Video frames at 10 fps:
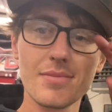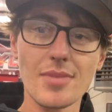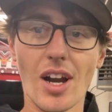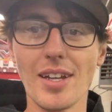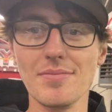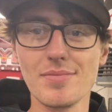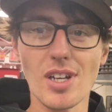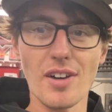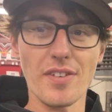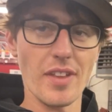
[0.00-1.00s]
All right,
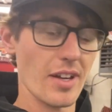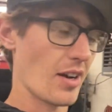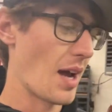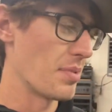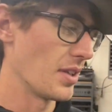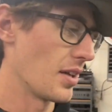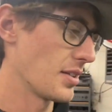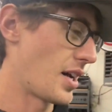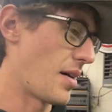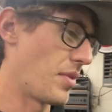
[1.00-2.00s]
sorry for the crappy little
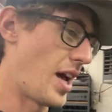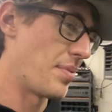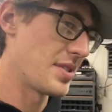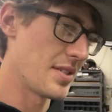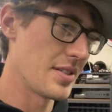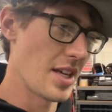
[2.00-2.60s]
time lapse.